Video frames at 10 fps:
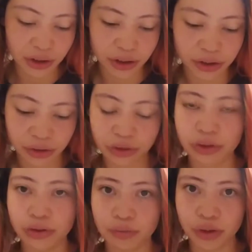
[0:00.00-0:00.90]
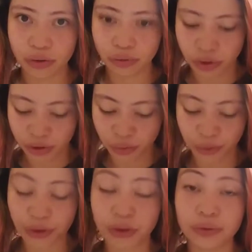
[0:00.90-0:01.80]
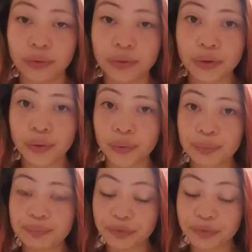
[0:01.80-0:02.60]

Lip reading: osteochondromatosis, where you grow